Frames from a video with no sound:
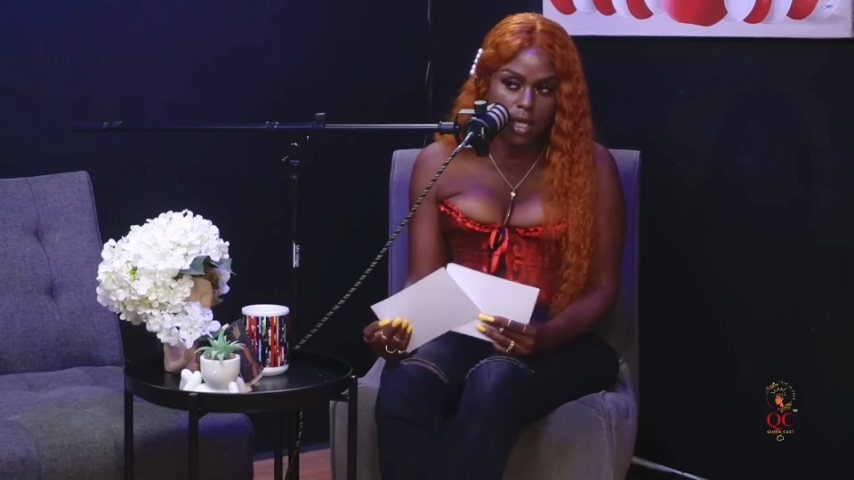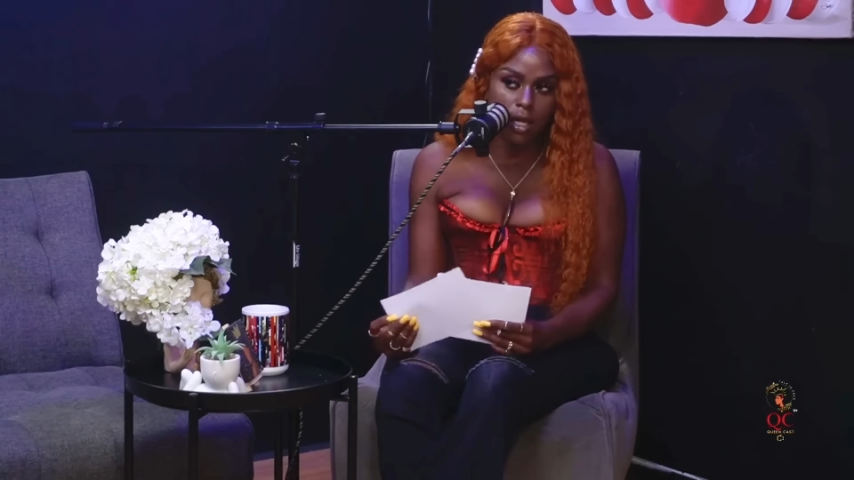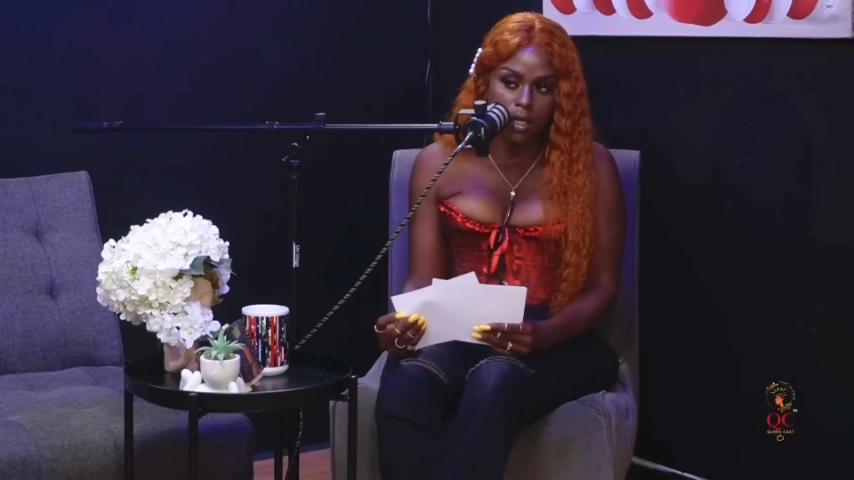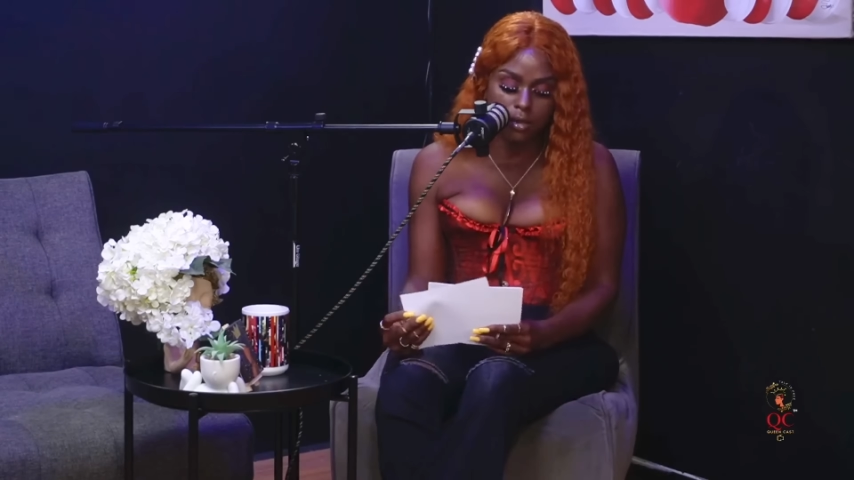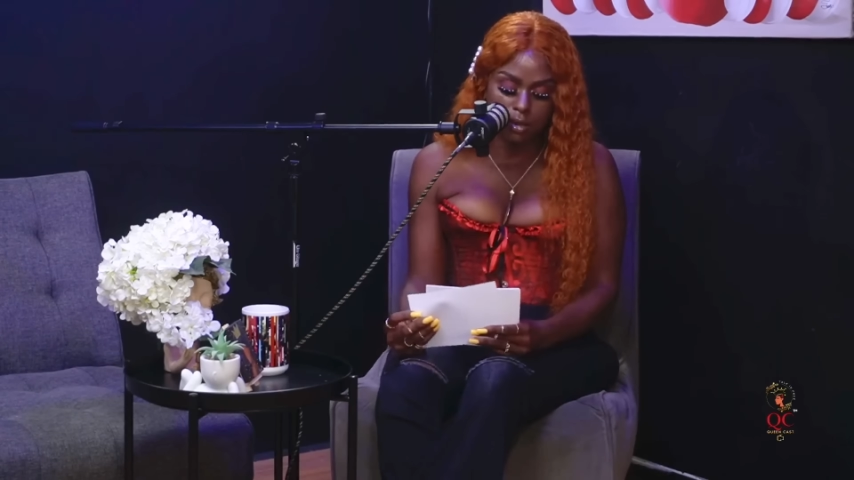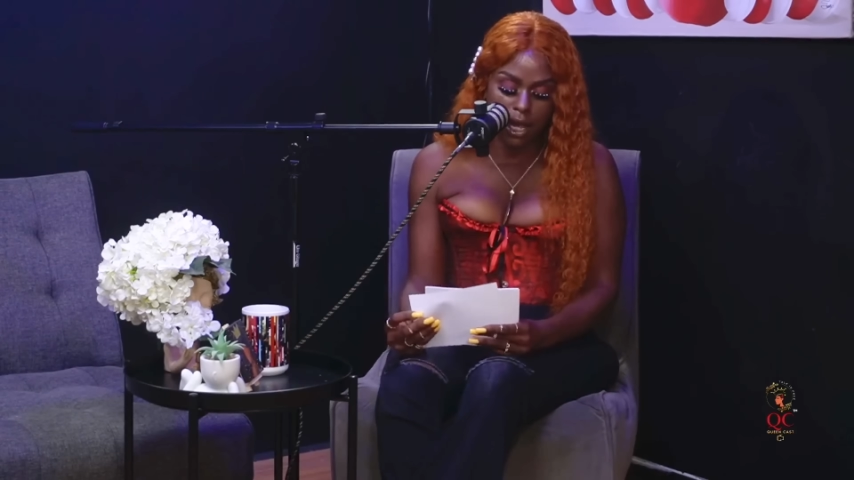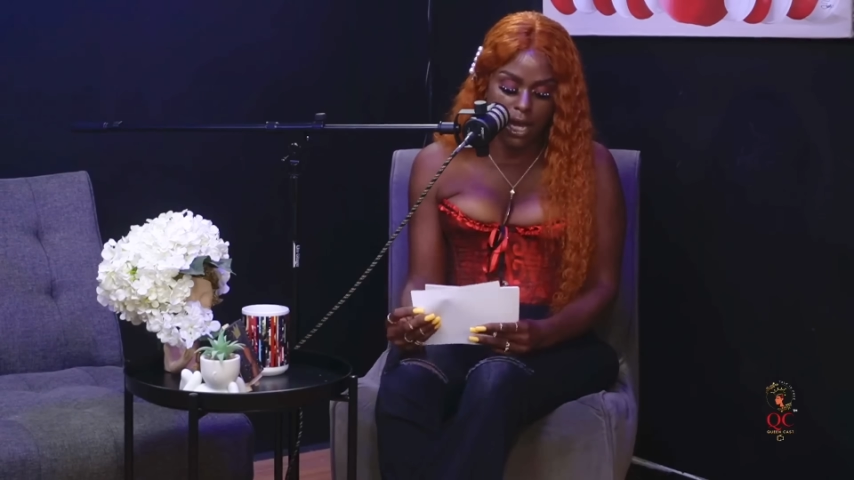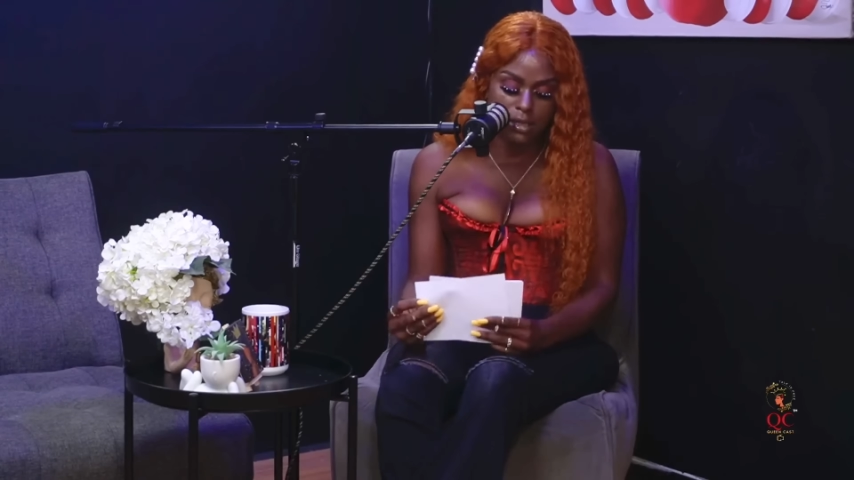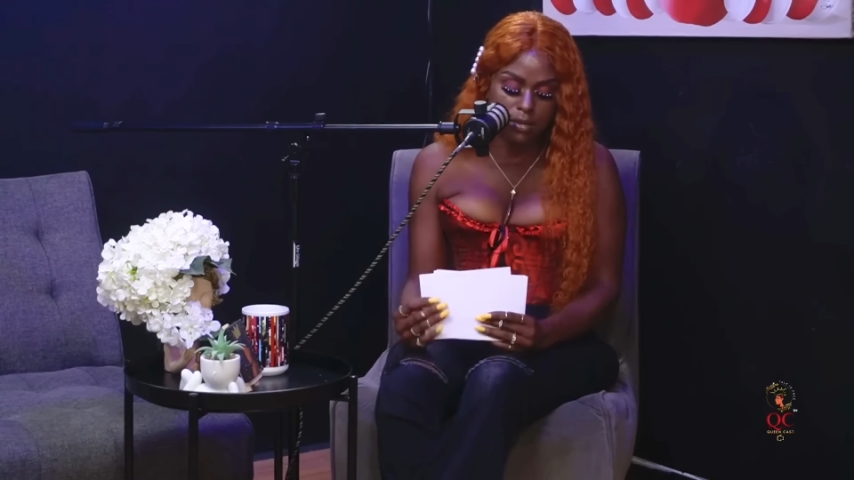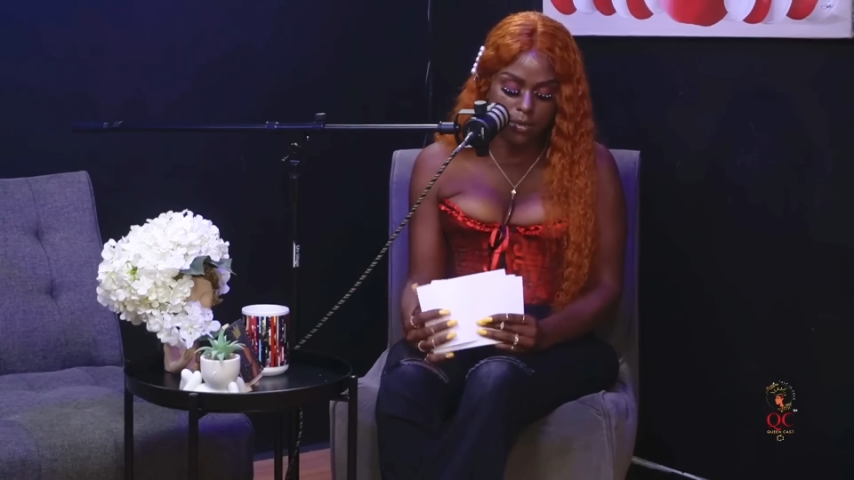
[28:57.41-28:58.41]
And
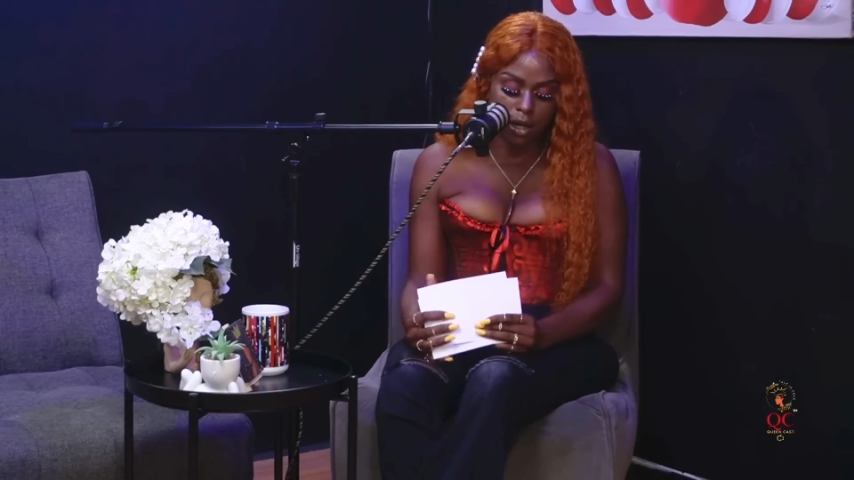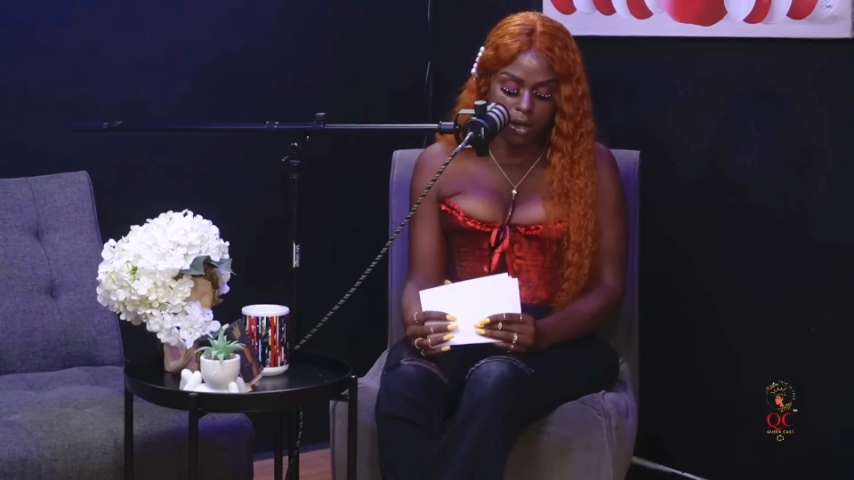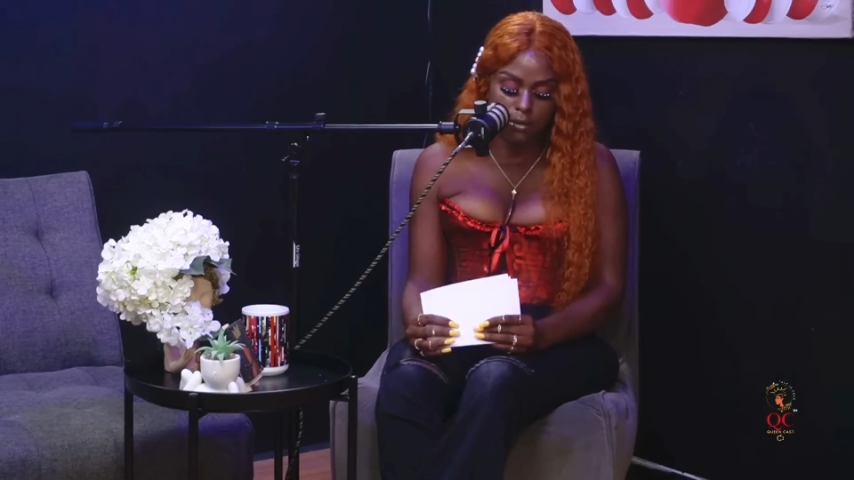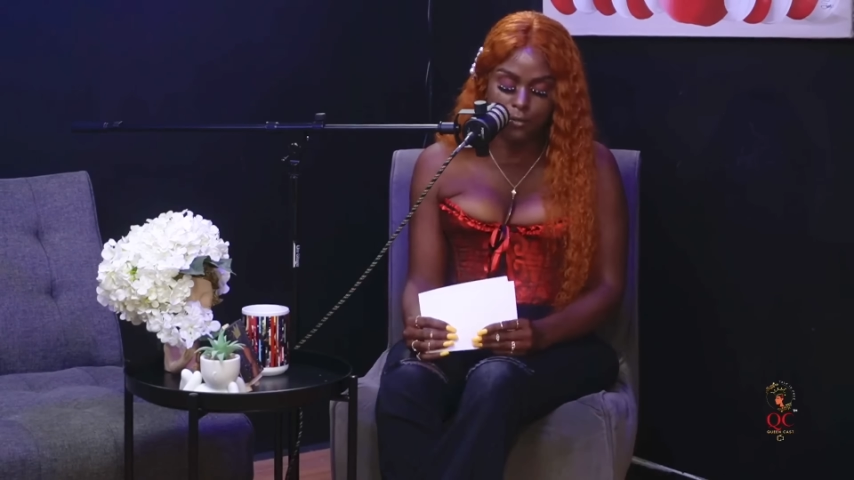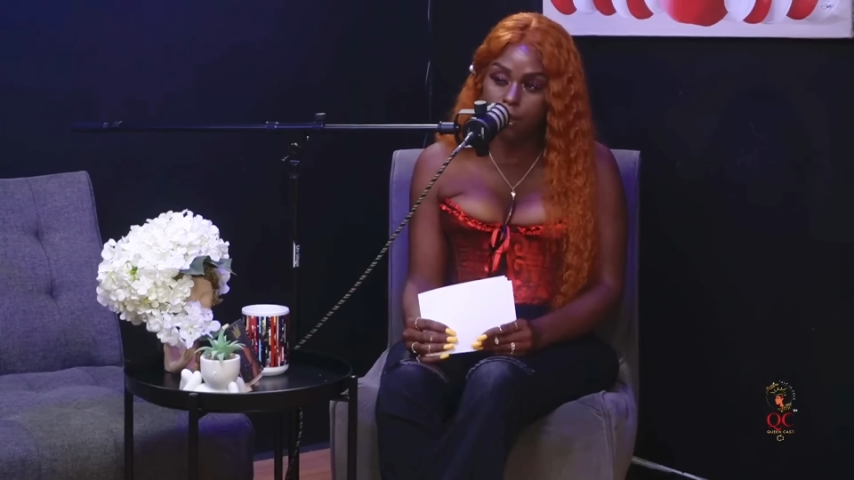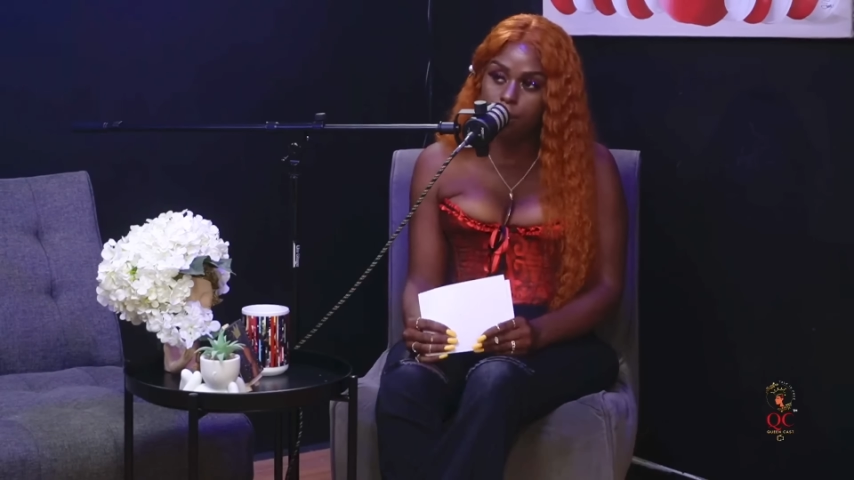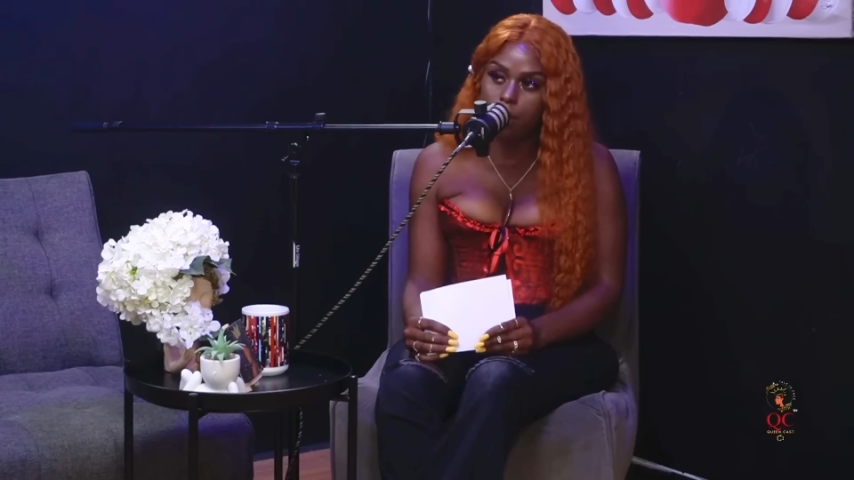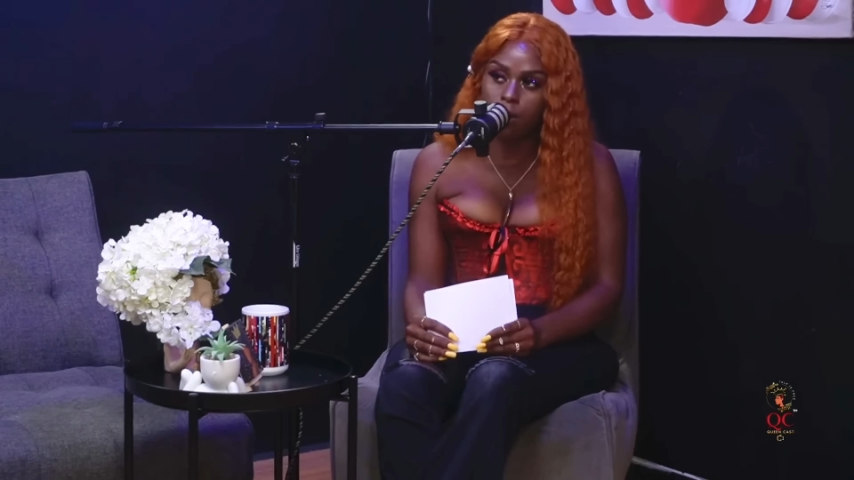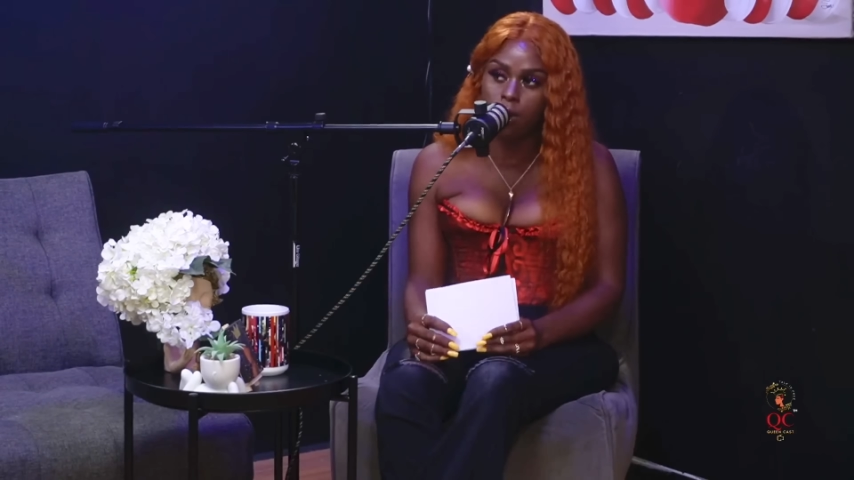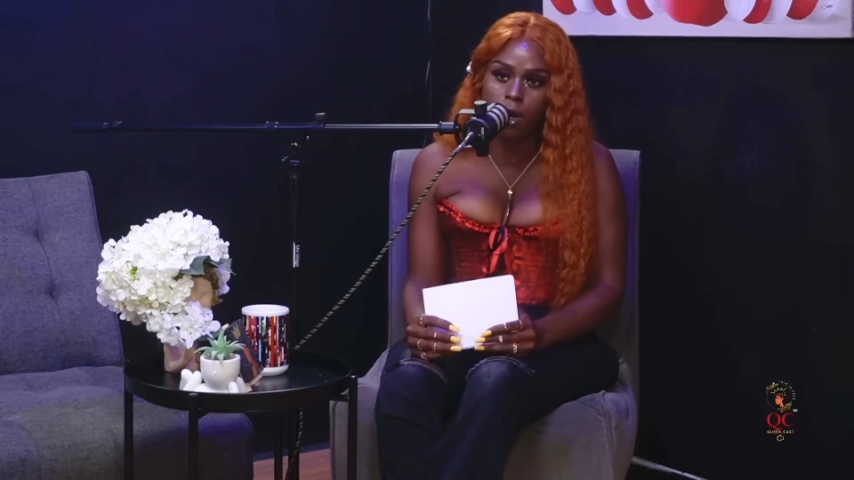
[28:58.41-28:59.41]
as a
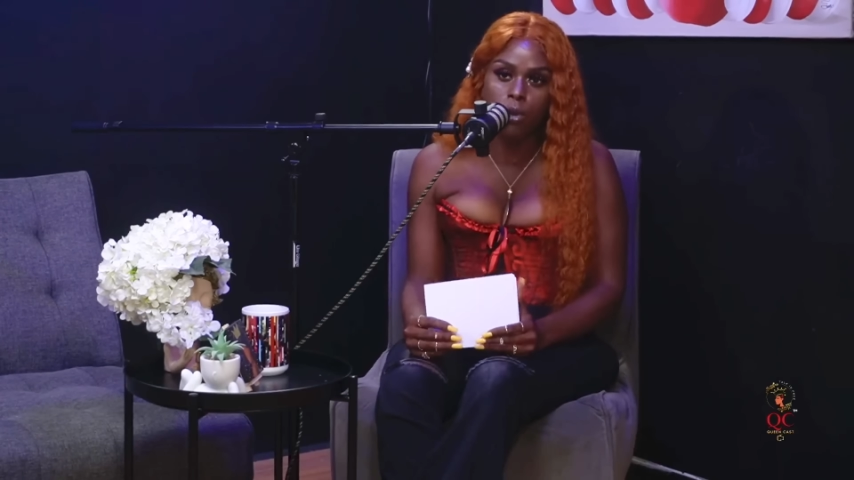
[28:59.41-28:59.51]
female,